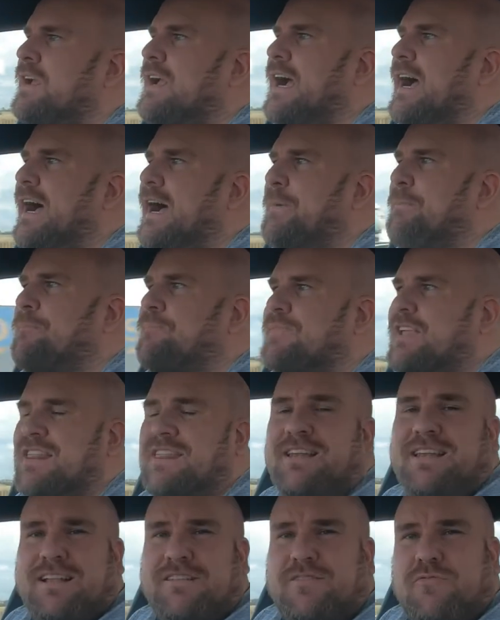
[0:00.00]
I
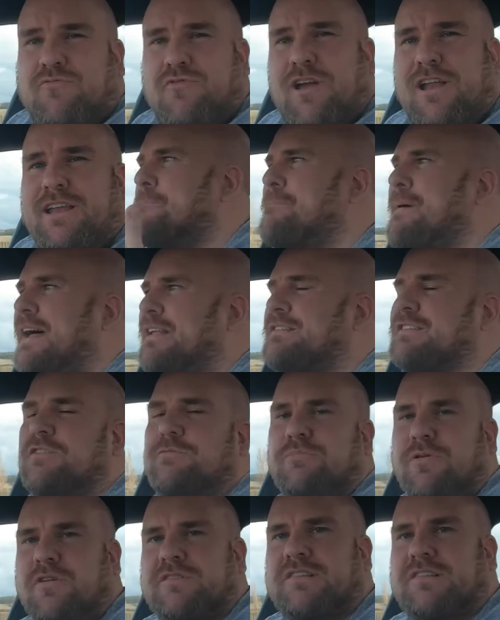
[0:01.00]
think that's a really
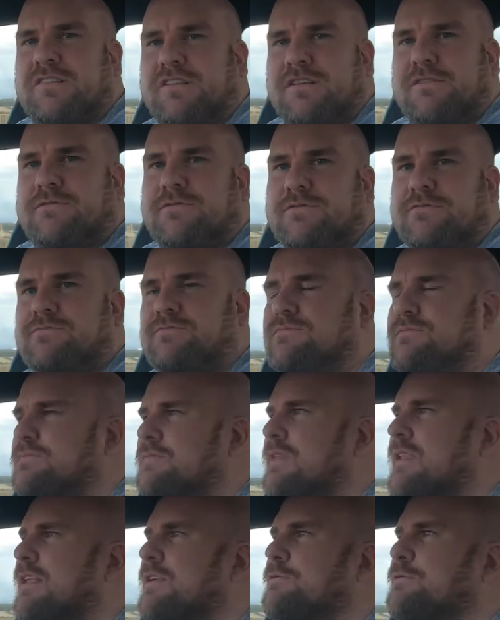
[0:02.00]
massive positive
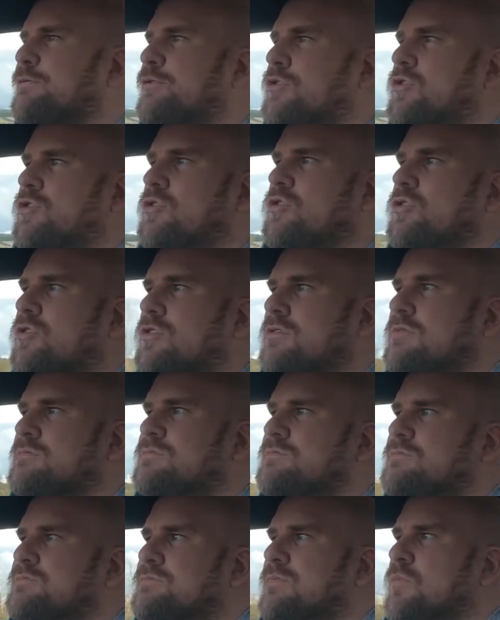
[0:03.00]
for
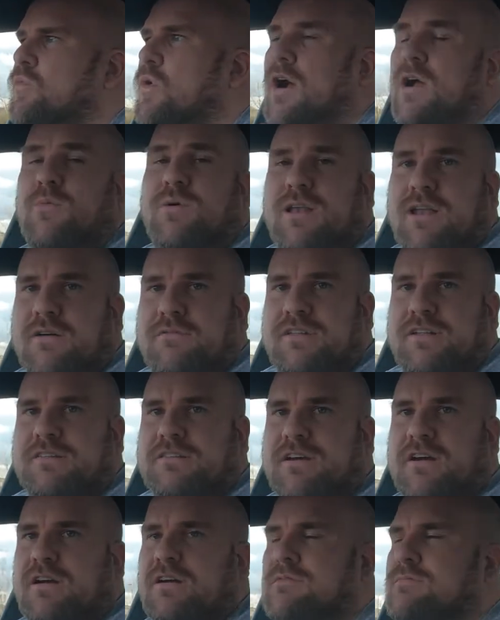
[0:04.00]
why we love this
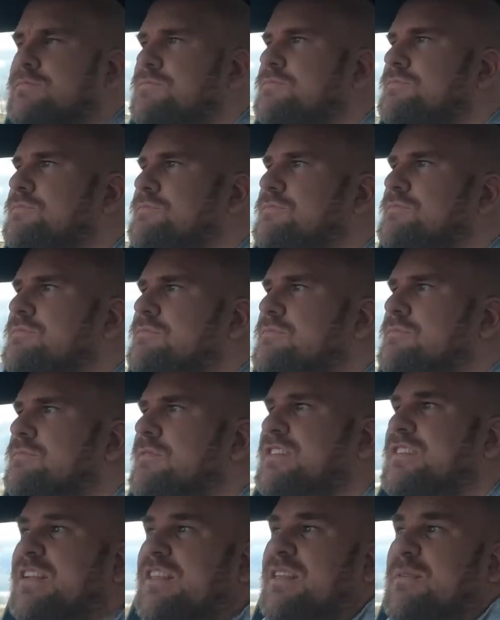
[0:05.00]
car.
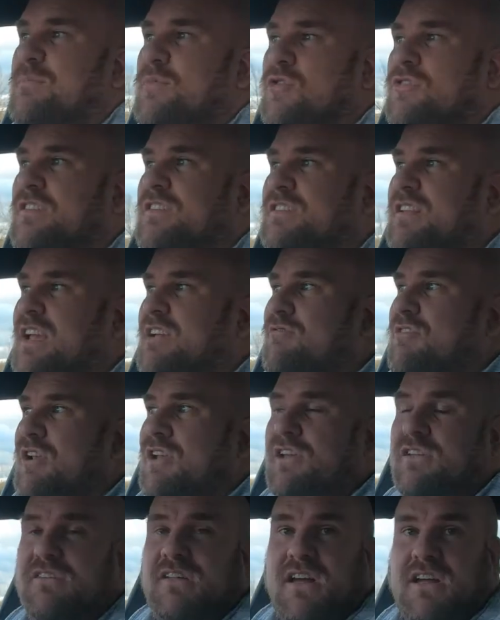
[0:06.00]
There's nothing more to say
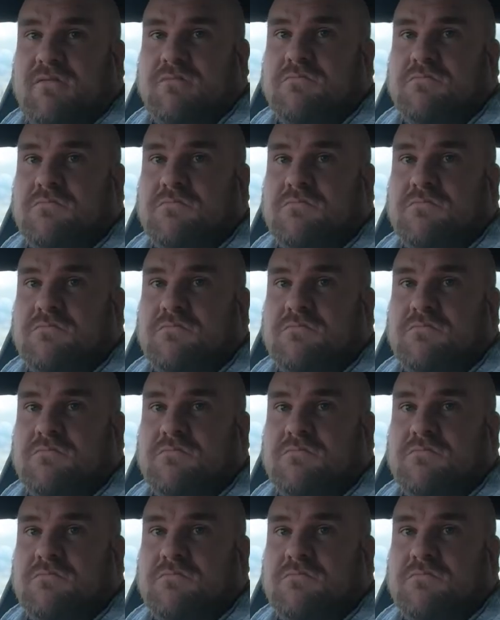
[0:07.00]
really, is there?